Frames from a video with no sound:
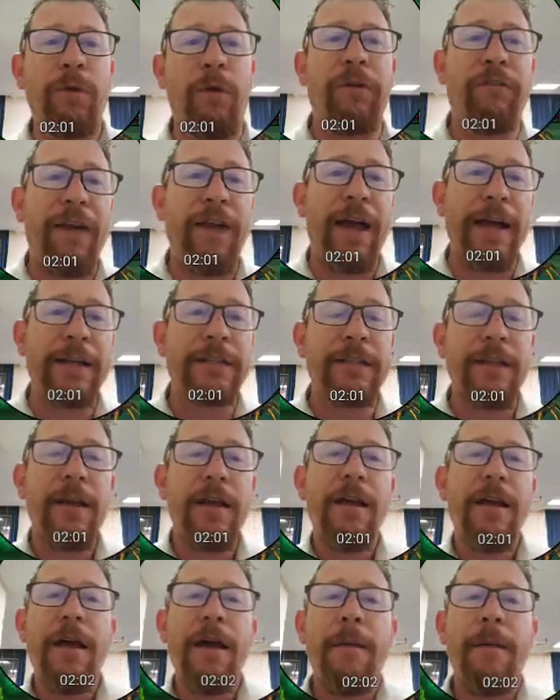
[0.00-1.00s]
fast.
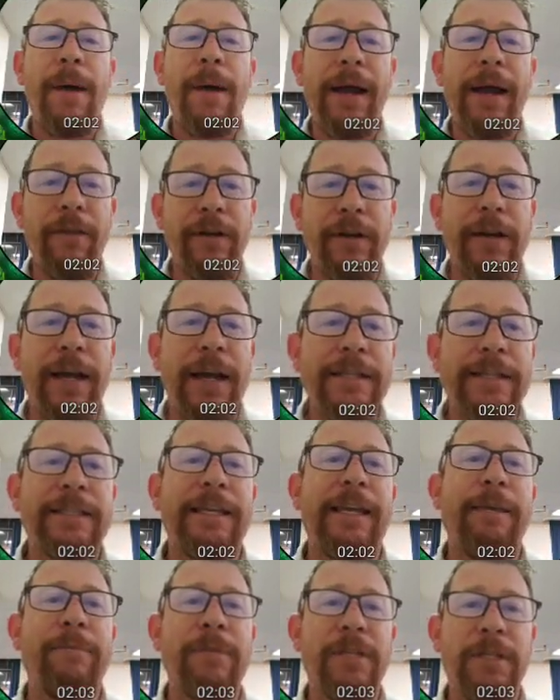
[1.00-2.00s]
My other guys
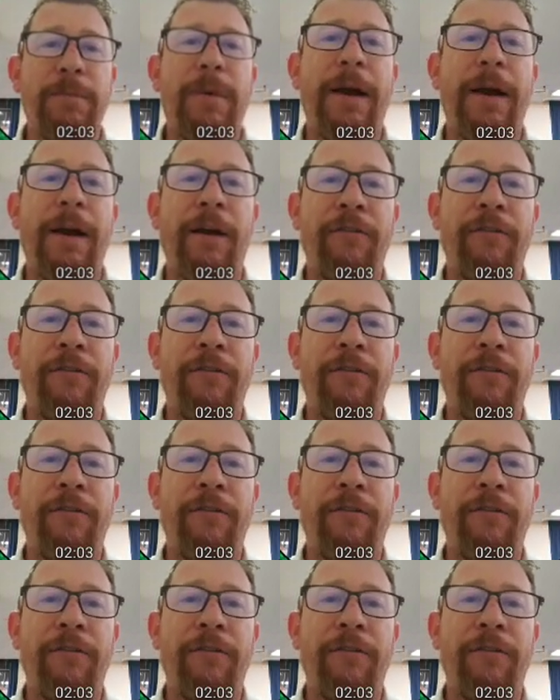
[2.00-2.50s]
keep the spider from